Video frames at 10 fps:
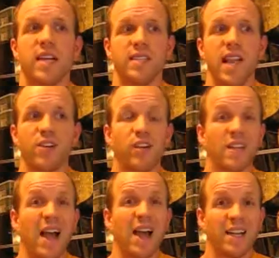and it's actually
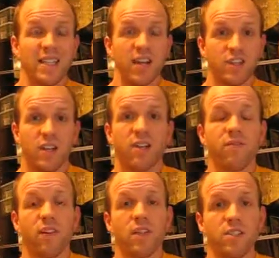not. It's actually done
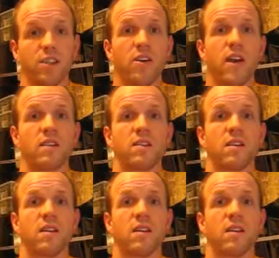fairly serious.